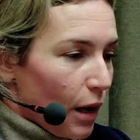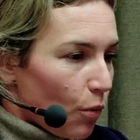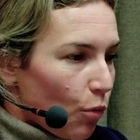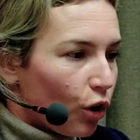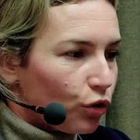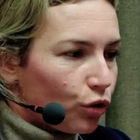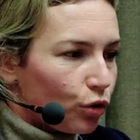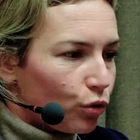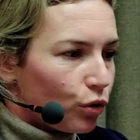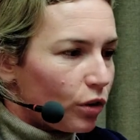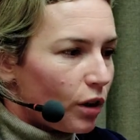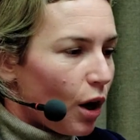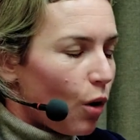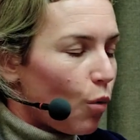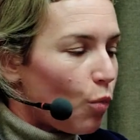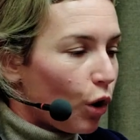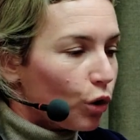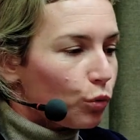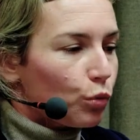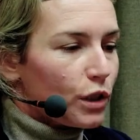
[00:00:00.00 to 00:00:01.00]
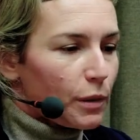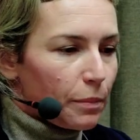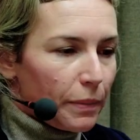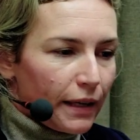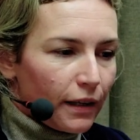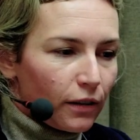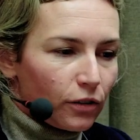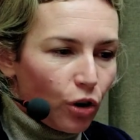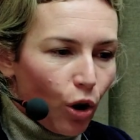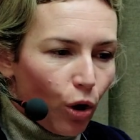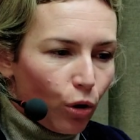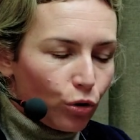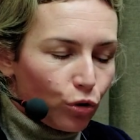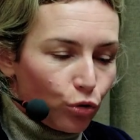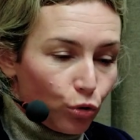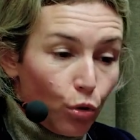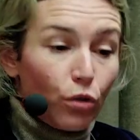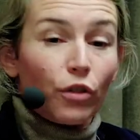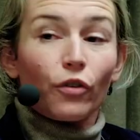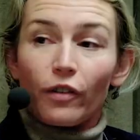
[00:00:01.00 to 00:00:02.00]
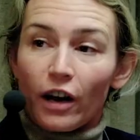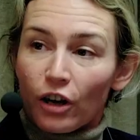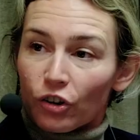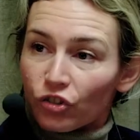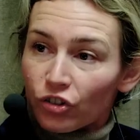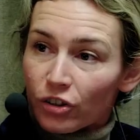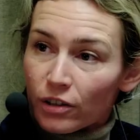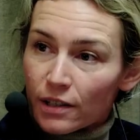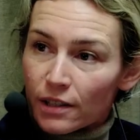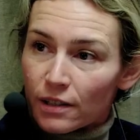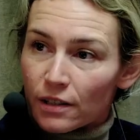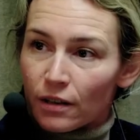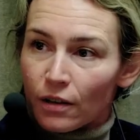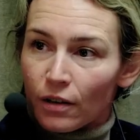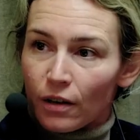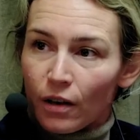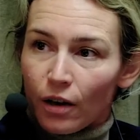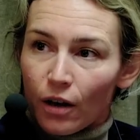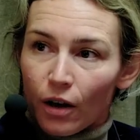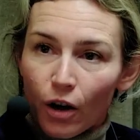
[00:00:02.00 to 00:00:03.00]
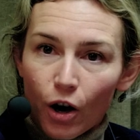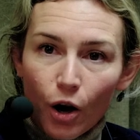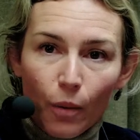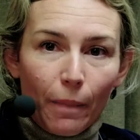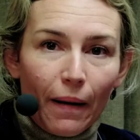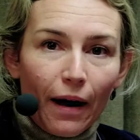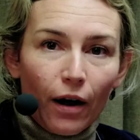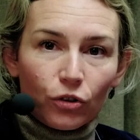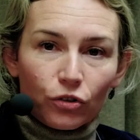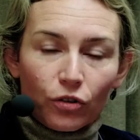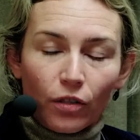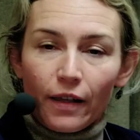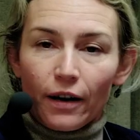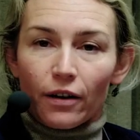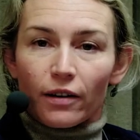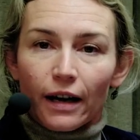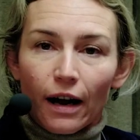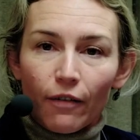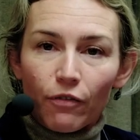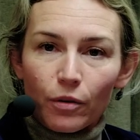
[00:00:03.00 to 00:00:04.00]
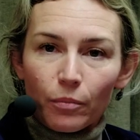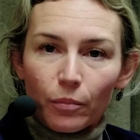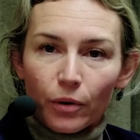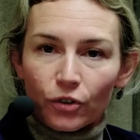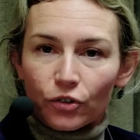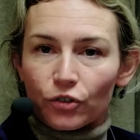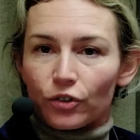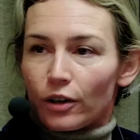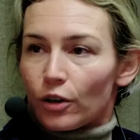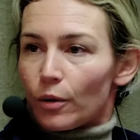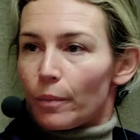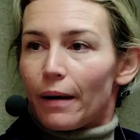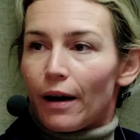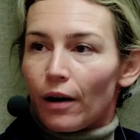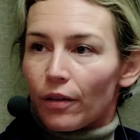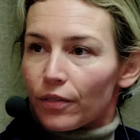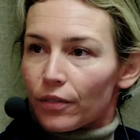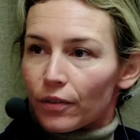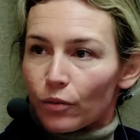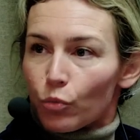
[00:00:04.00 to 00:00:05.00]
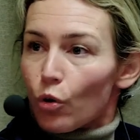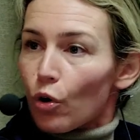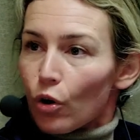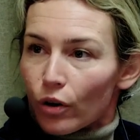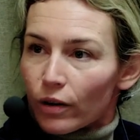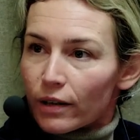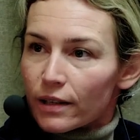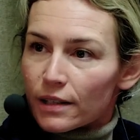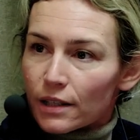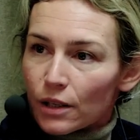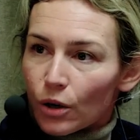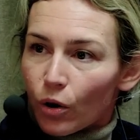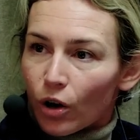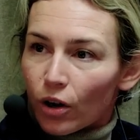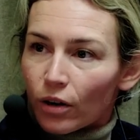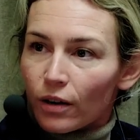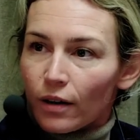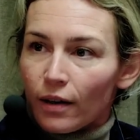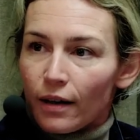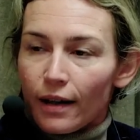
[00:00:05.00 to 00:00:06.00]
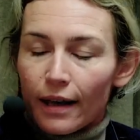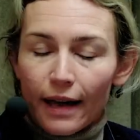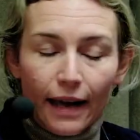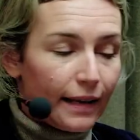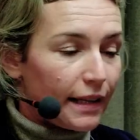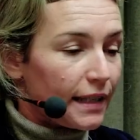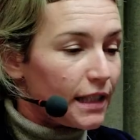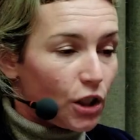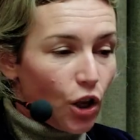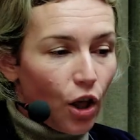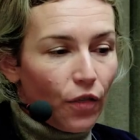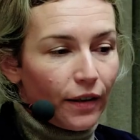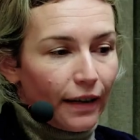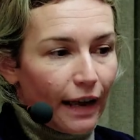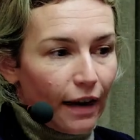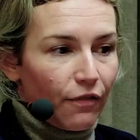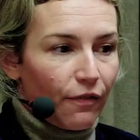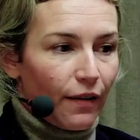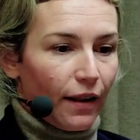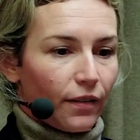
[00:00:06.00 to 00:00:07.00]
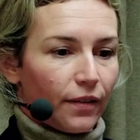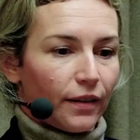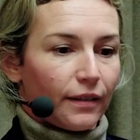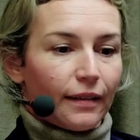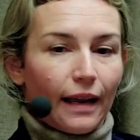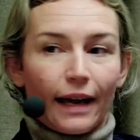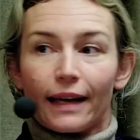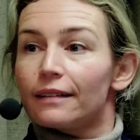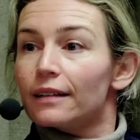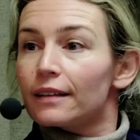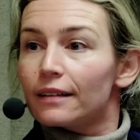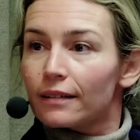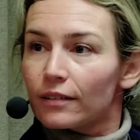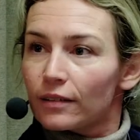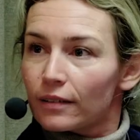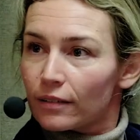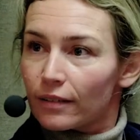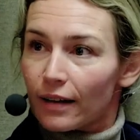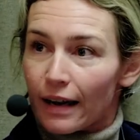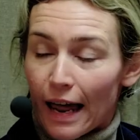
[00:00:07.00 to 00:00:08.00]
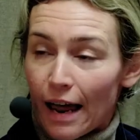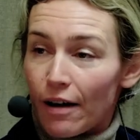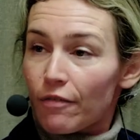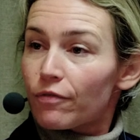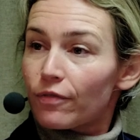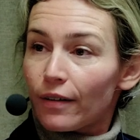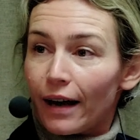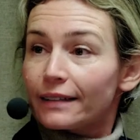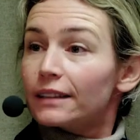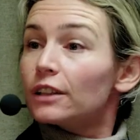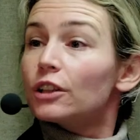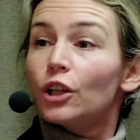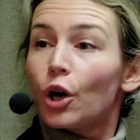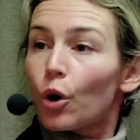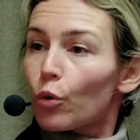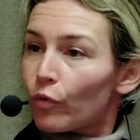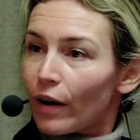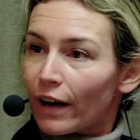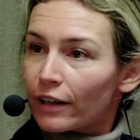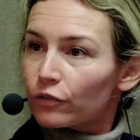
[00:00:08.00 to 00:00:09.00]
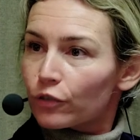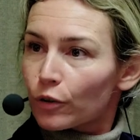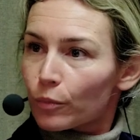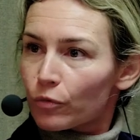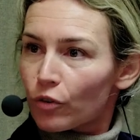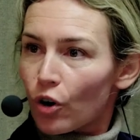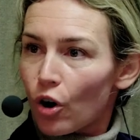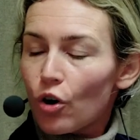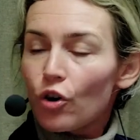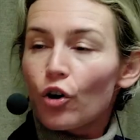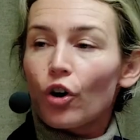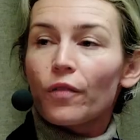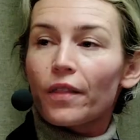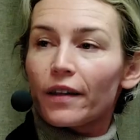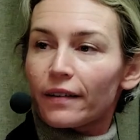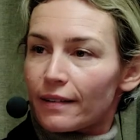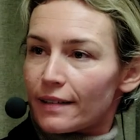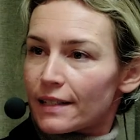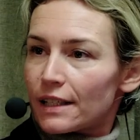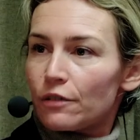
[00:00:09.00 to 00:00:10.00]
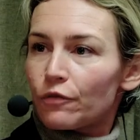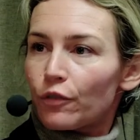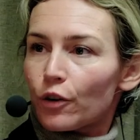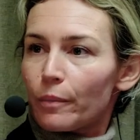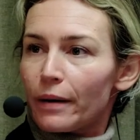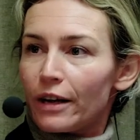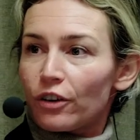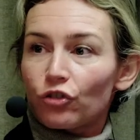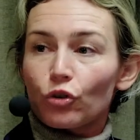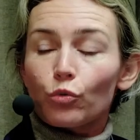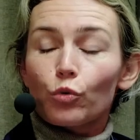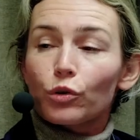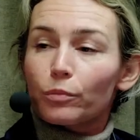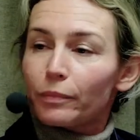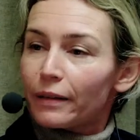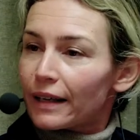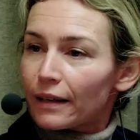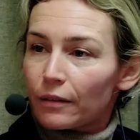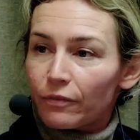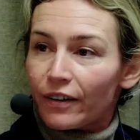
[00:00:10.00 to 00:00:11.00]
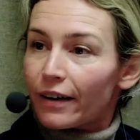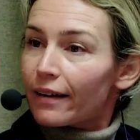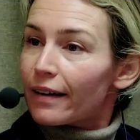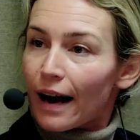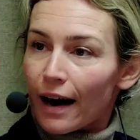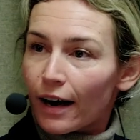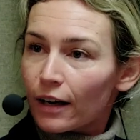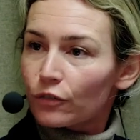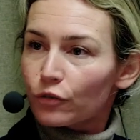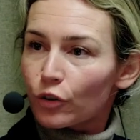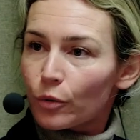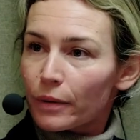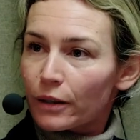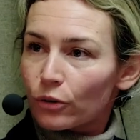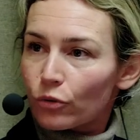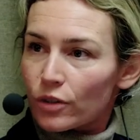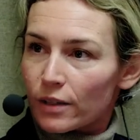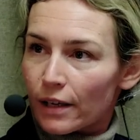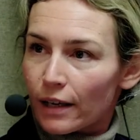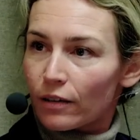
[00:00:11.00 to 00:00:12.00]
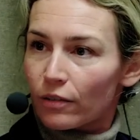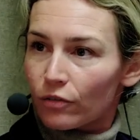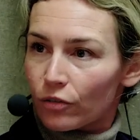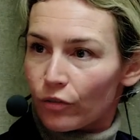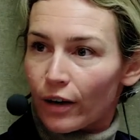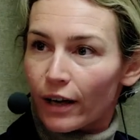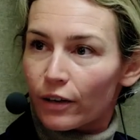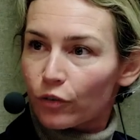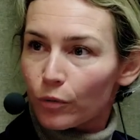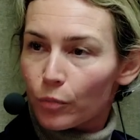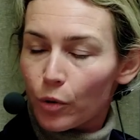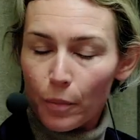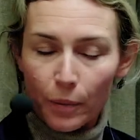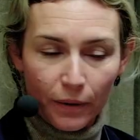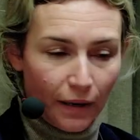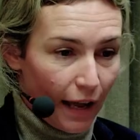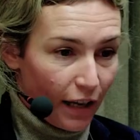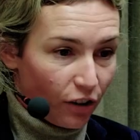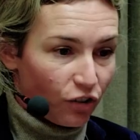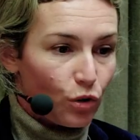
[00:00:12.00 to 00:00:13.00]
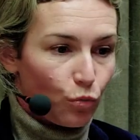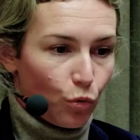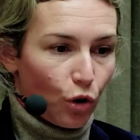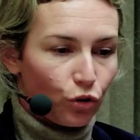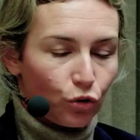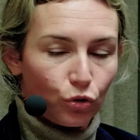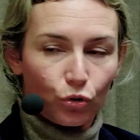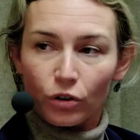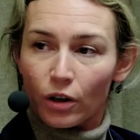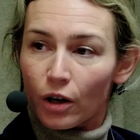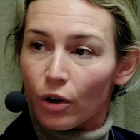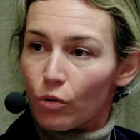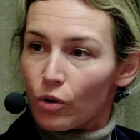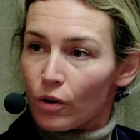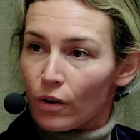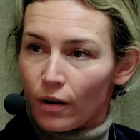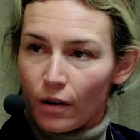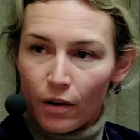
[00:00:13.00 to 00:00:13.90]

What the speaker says: I wanted to know what was being told to the Russians about their government and about the war and so on. And it's not that I felt that I didn't know right from wrong, or that this information would make it very hard for me to say right from wrong, but I just wanted to know